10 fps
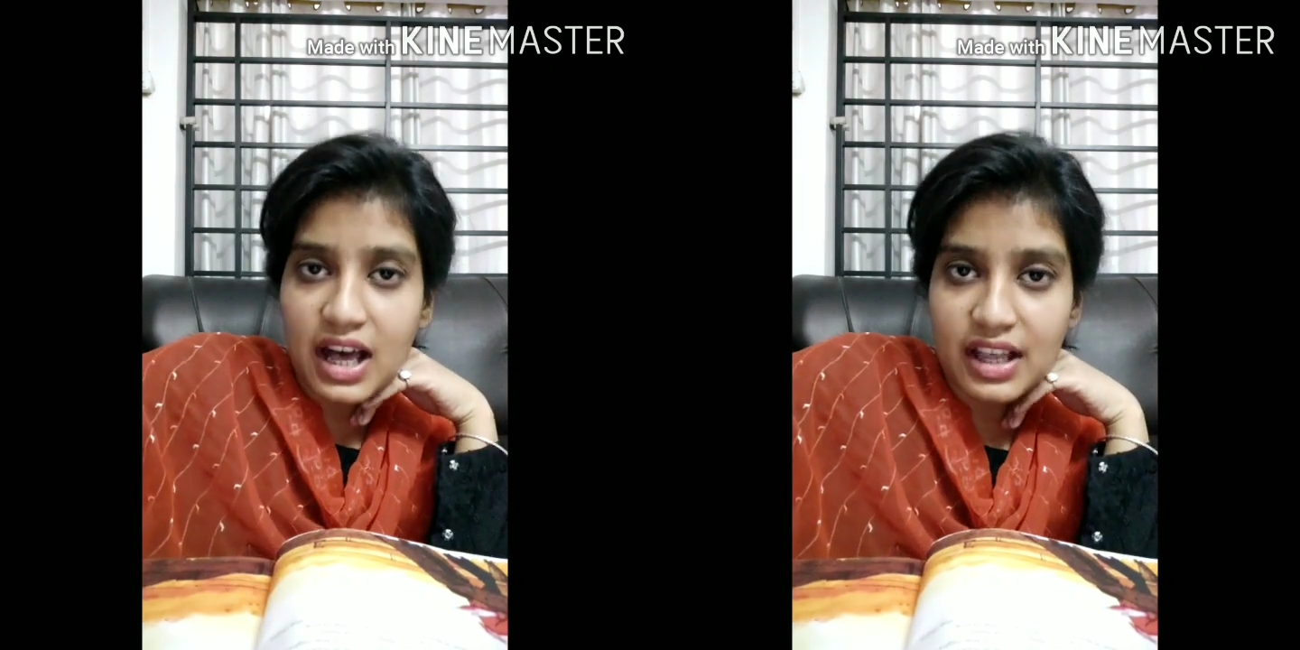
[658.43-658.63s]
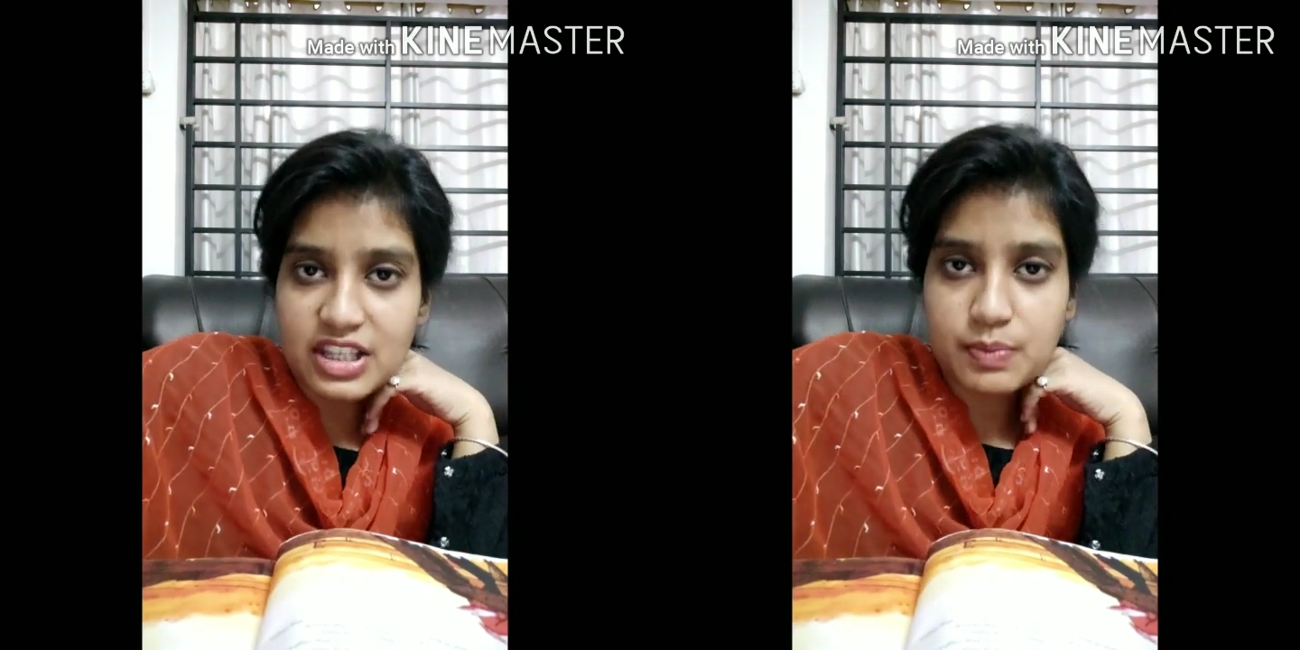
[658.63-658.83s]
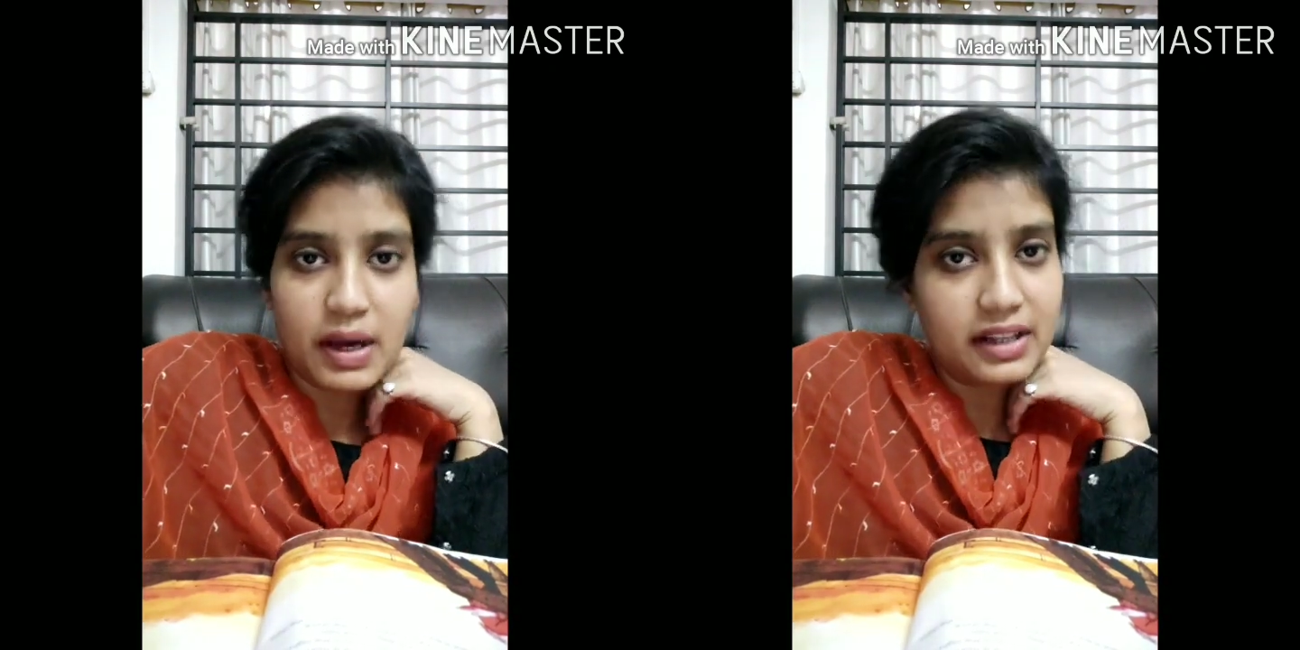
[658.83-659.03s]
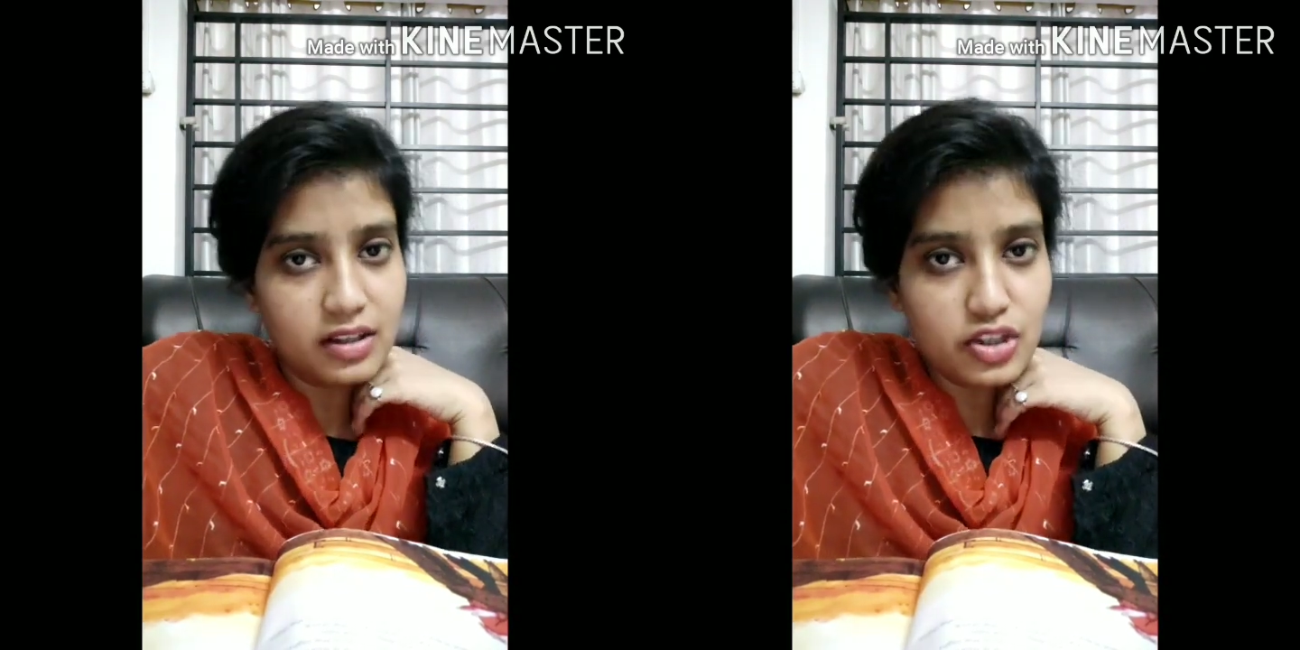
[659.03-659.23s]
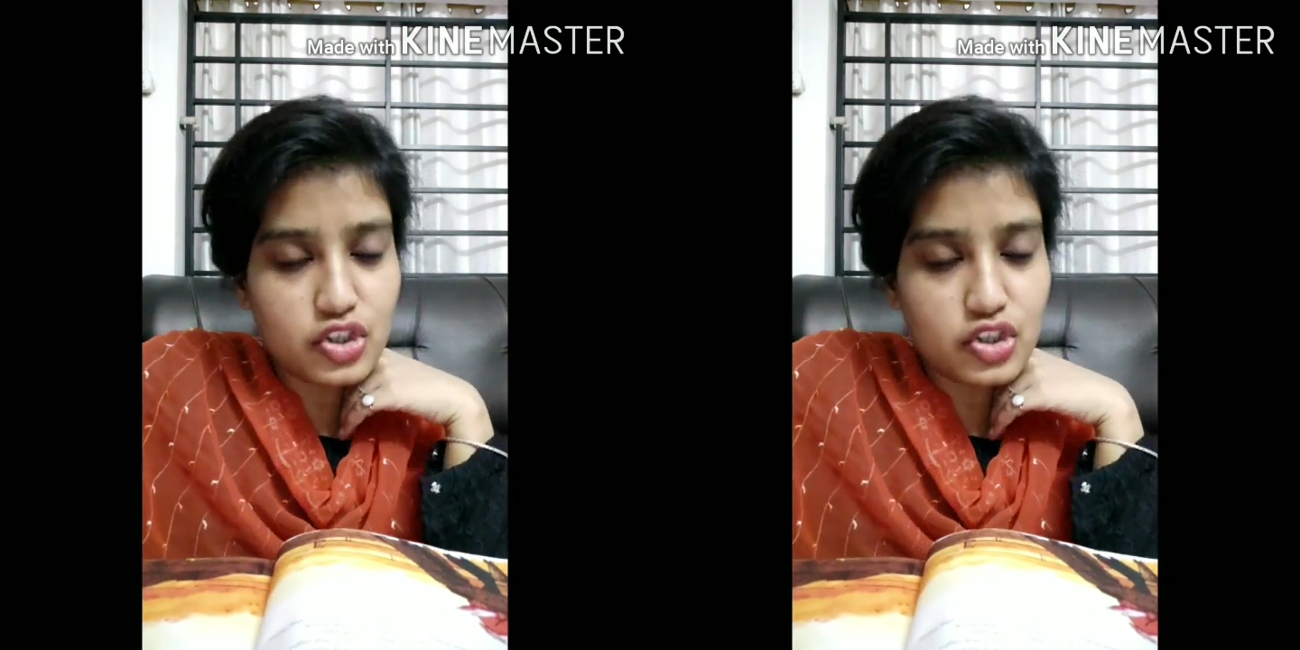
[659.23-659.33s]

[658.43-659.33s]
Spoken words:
asked by the